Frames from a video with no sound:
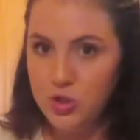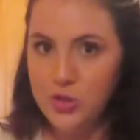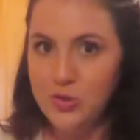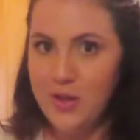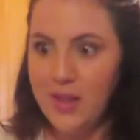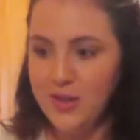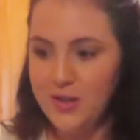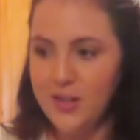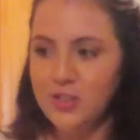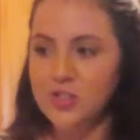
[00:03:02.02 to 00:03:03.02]

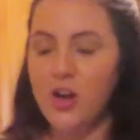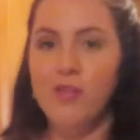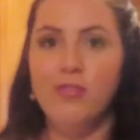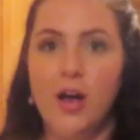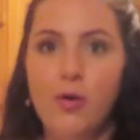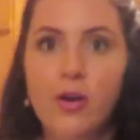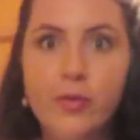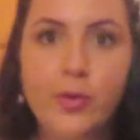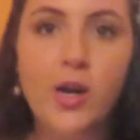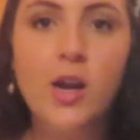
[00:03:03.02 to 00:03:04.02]
together. I just got flour
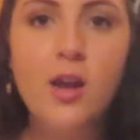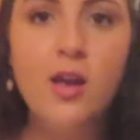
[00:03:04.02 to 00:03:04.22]
everywhere.